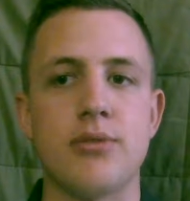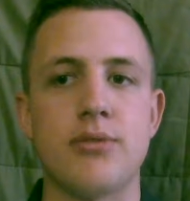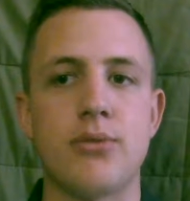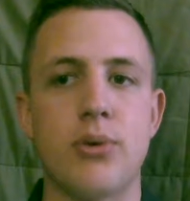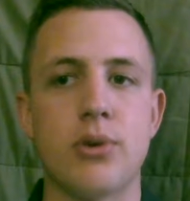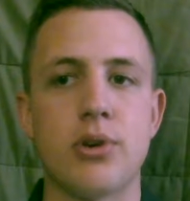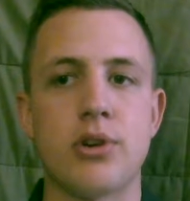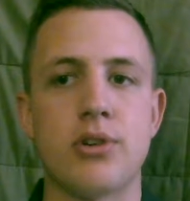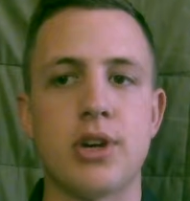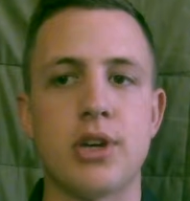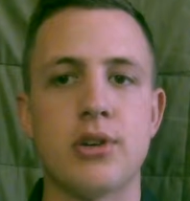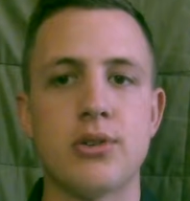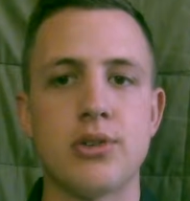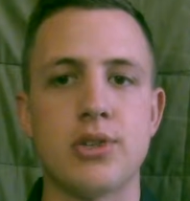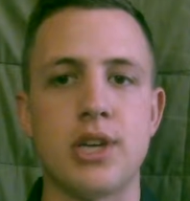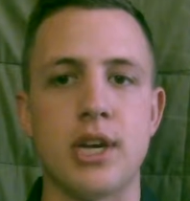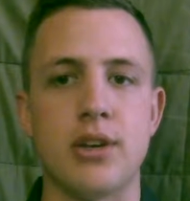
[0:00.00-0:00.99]
4 critical
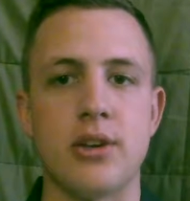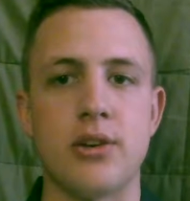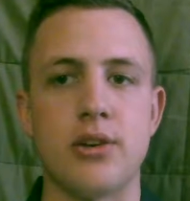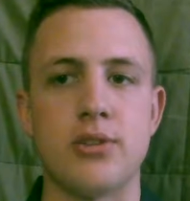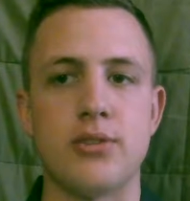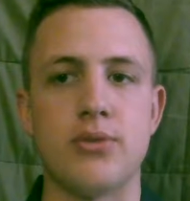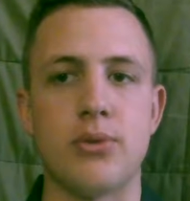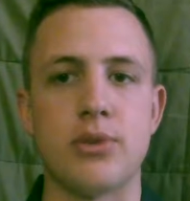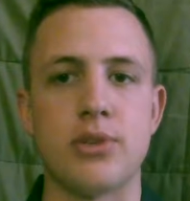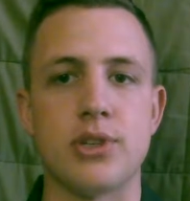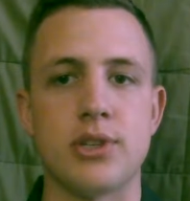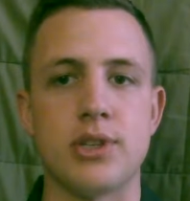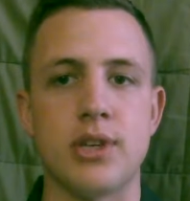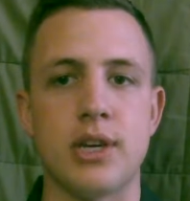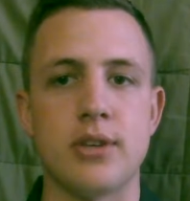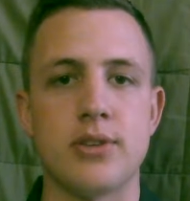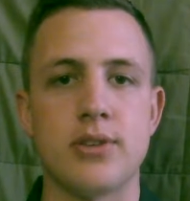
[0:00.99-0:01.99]
standards for
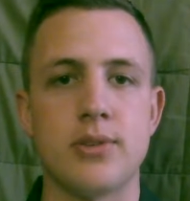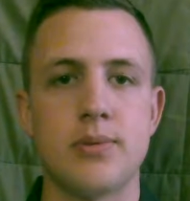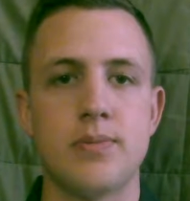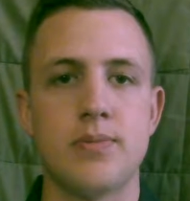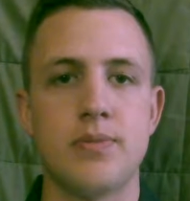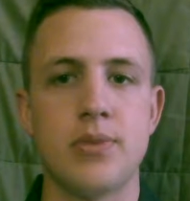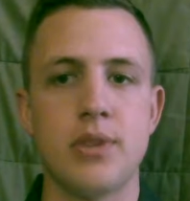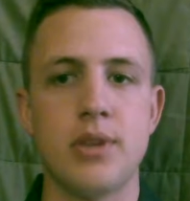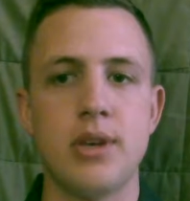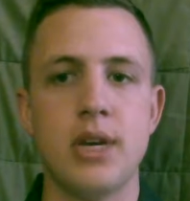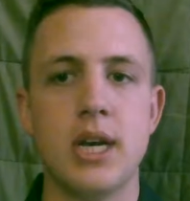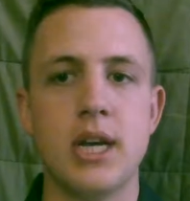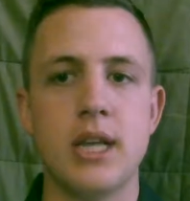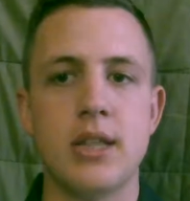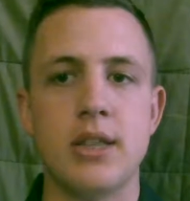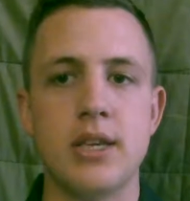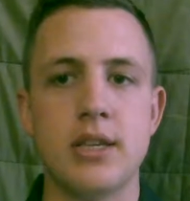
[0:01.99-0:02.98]
success.
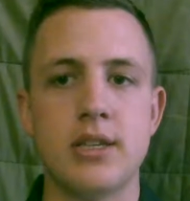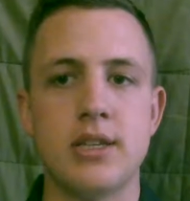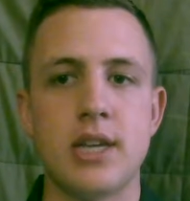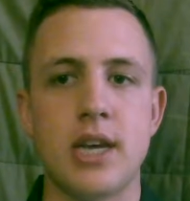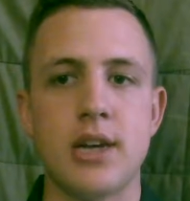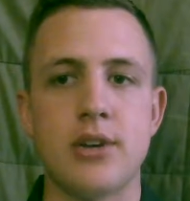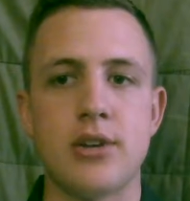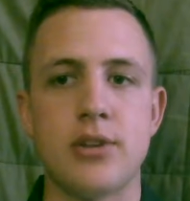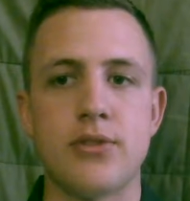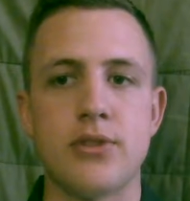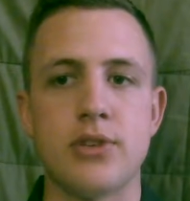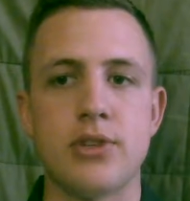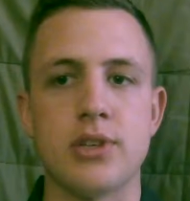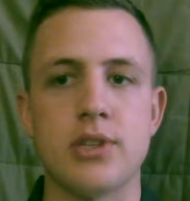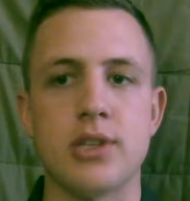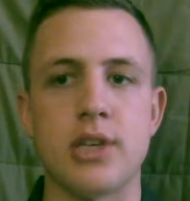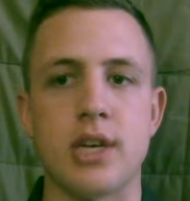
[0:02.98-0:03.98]
These standards for
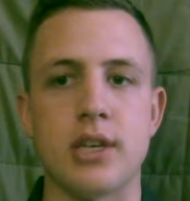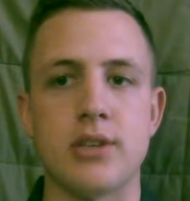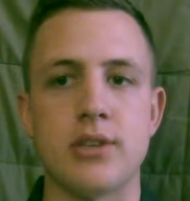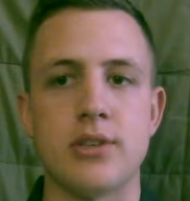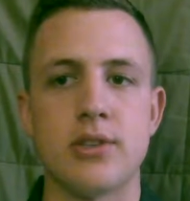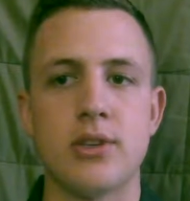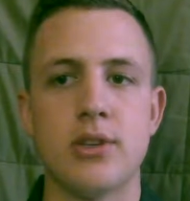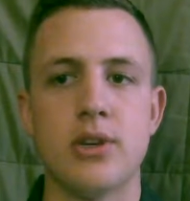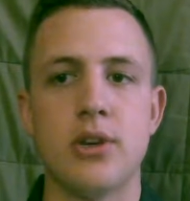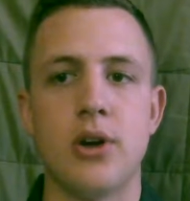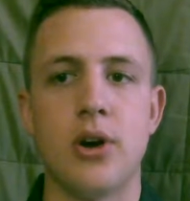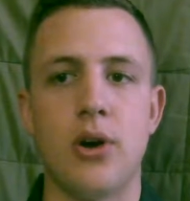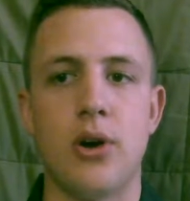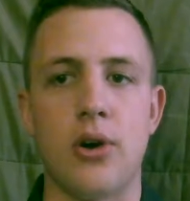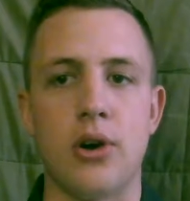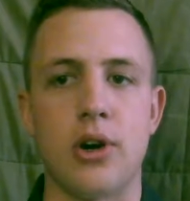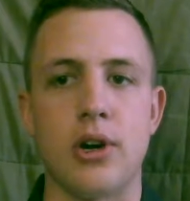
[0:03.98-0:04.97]
success
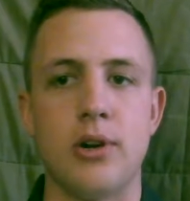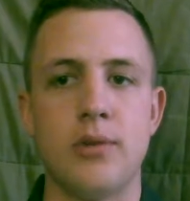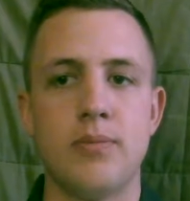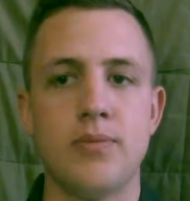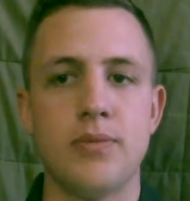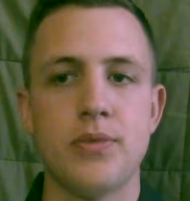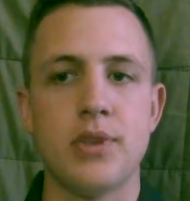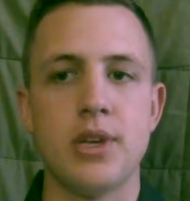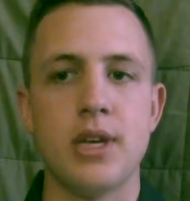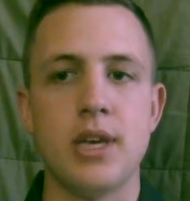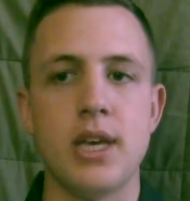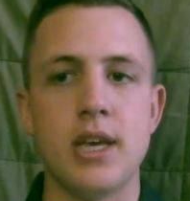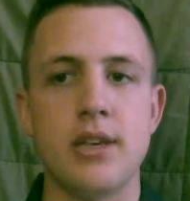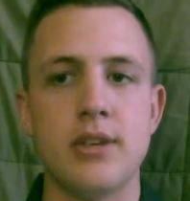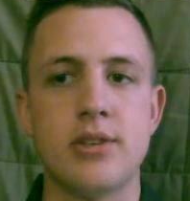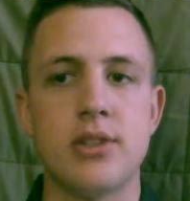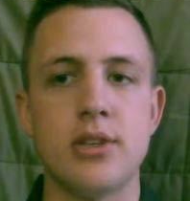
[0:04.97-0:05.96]
are:
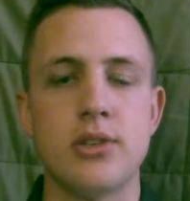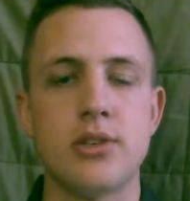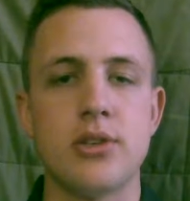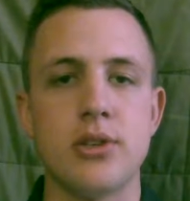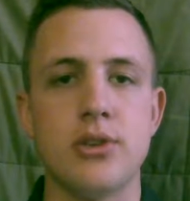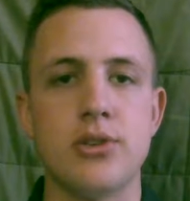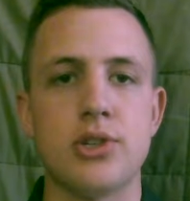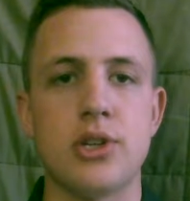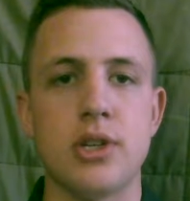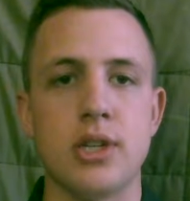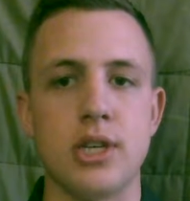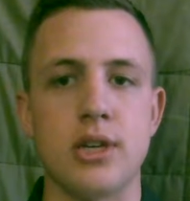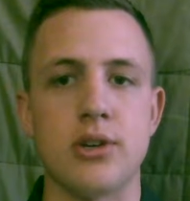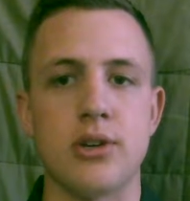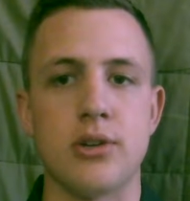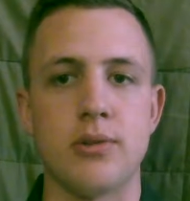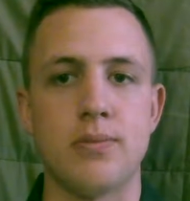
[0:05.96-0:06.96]
is this solution
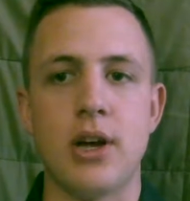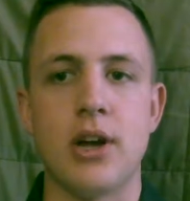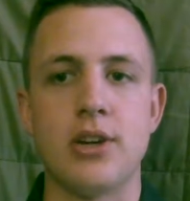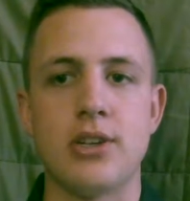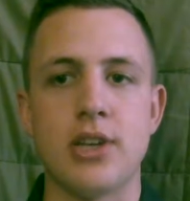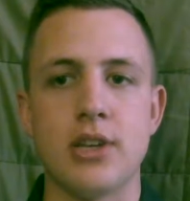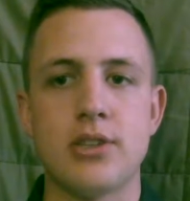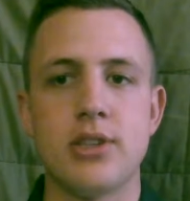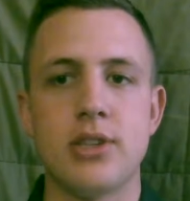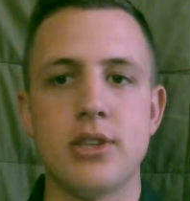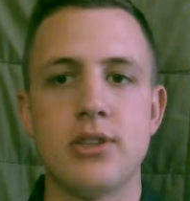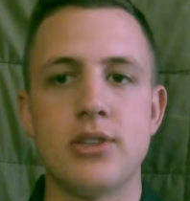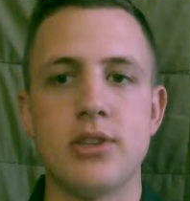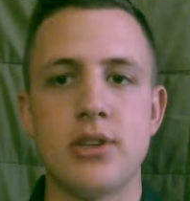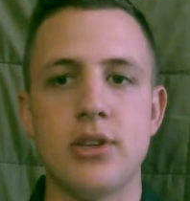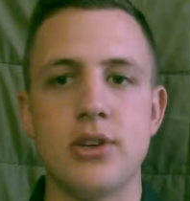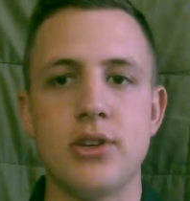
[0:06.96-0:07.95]
legal? Or does this
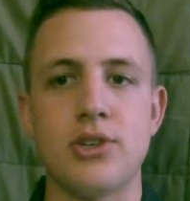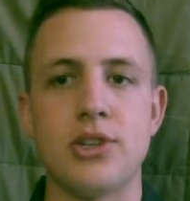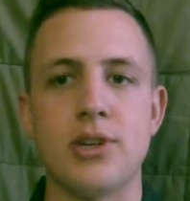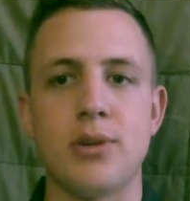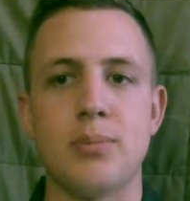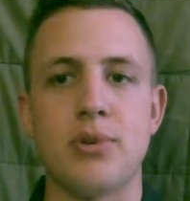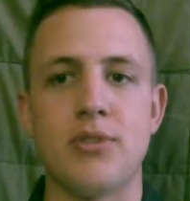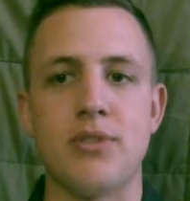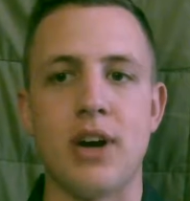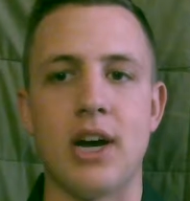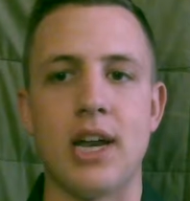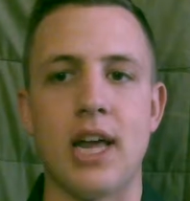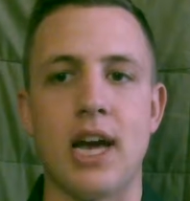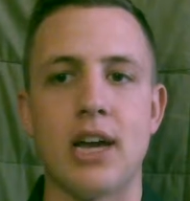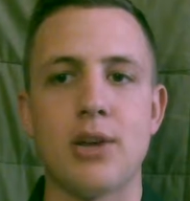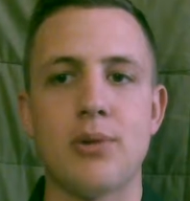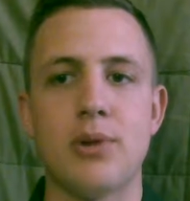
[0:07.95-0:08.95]
solution provide
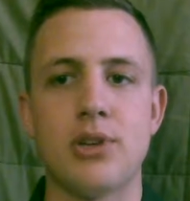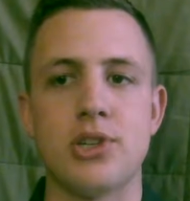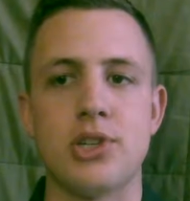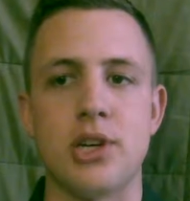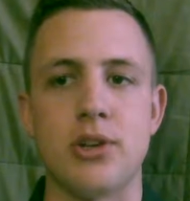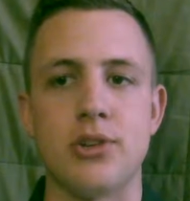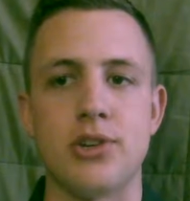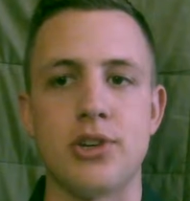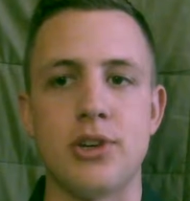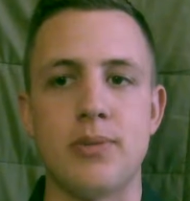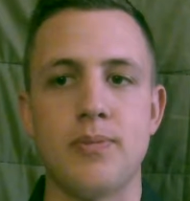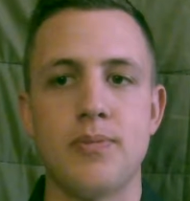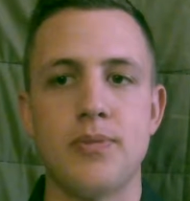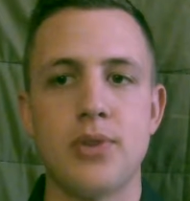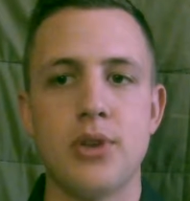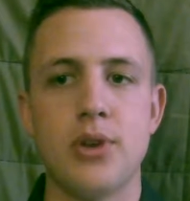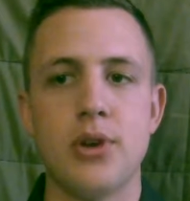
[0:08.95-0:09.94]
adequate shelter?
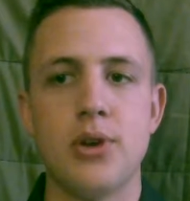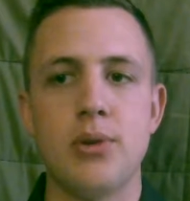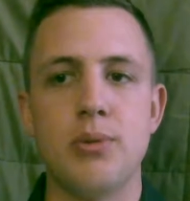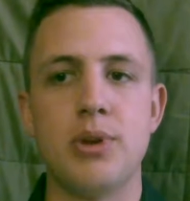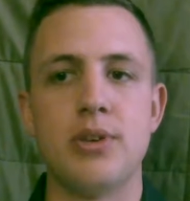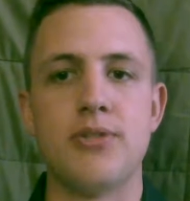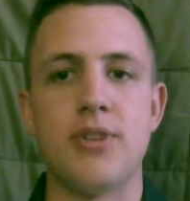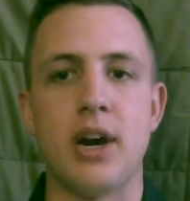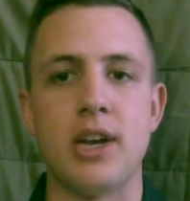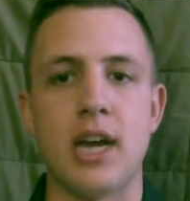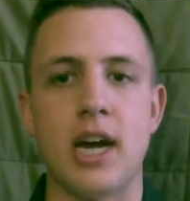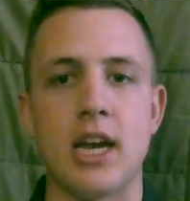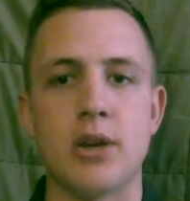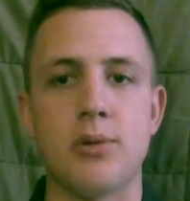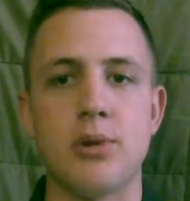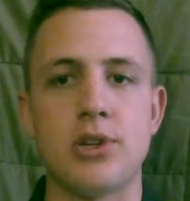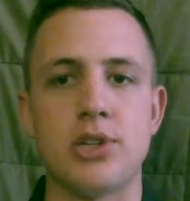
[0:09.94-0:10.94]
We defined
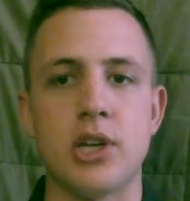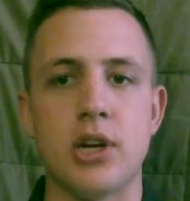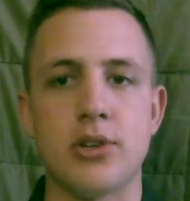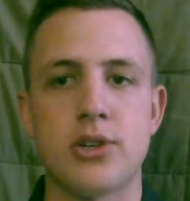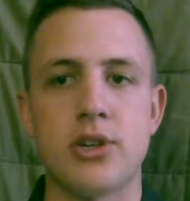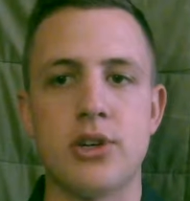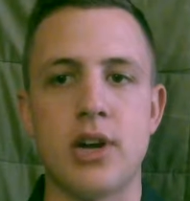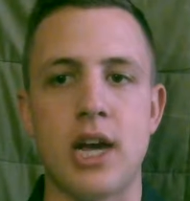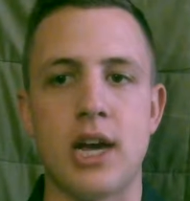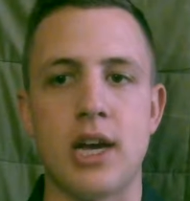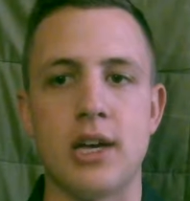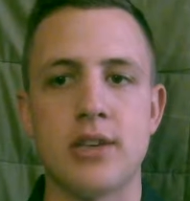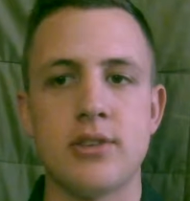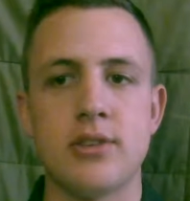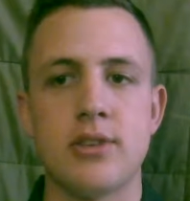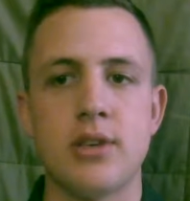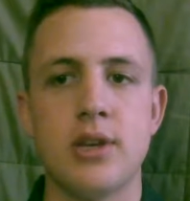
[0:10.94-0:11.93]
adequate shelter
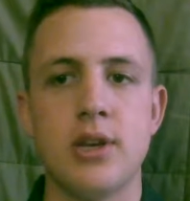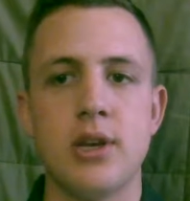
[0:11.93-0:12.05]
as